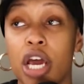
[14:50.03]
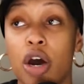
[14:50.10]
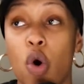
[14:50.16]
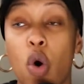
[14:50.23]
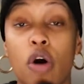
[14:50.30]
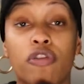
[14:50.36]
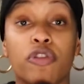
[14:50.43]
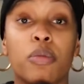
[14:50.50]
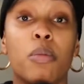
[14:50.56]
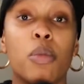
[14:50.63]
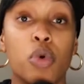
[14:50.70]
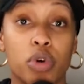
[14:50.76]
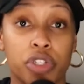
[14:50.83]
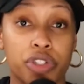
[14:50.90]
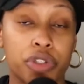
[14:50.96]
offer
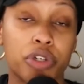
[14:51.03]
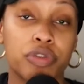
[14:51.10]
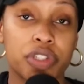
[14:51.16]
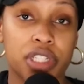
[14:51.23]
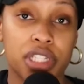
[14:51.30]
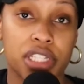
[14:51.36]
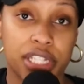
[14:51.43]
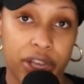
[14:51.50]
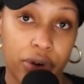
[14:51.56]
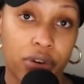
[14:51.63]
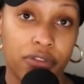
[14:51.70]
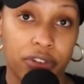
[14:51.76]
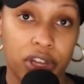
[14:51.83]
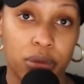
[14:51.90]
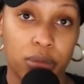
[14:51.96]
more services that are
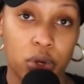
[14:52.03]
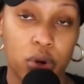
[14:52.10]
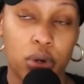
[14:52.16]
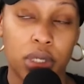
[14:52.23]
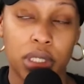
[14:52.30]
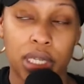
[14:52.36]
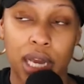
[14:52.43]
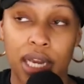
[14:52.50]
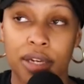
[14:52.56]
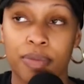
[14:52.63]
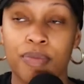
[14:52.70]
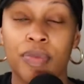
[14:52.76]
available online.